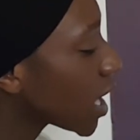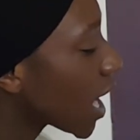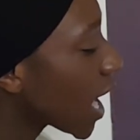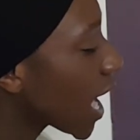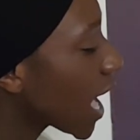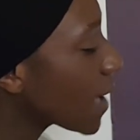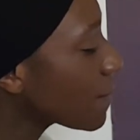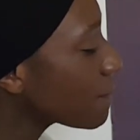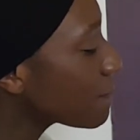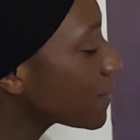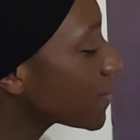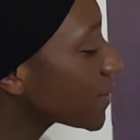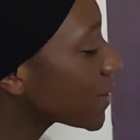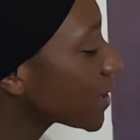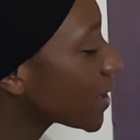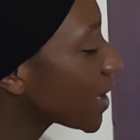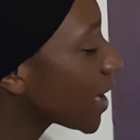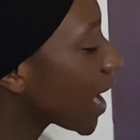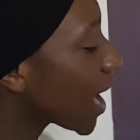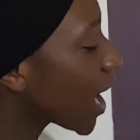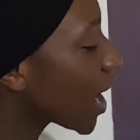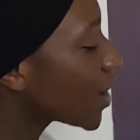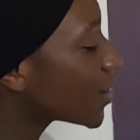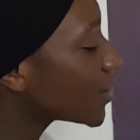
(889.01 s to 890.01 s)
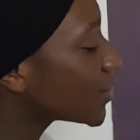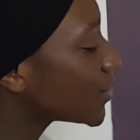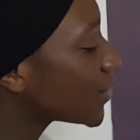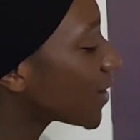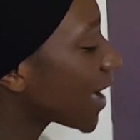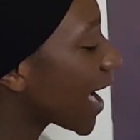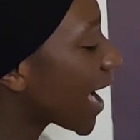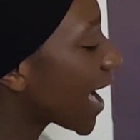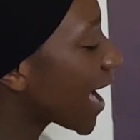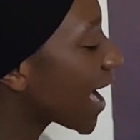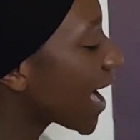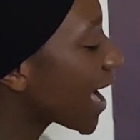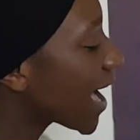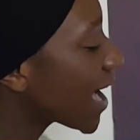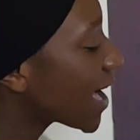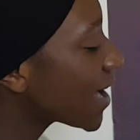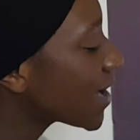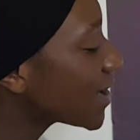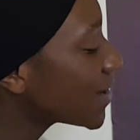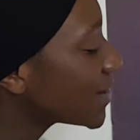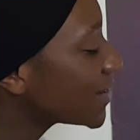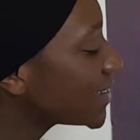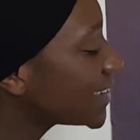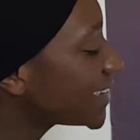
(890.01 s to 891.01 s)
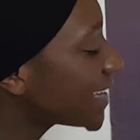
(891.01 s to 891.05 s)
up, around,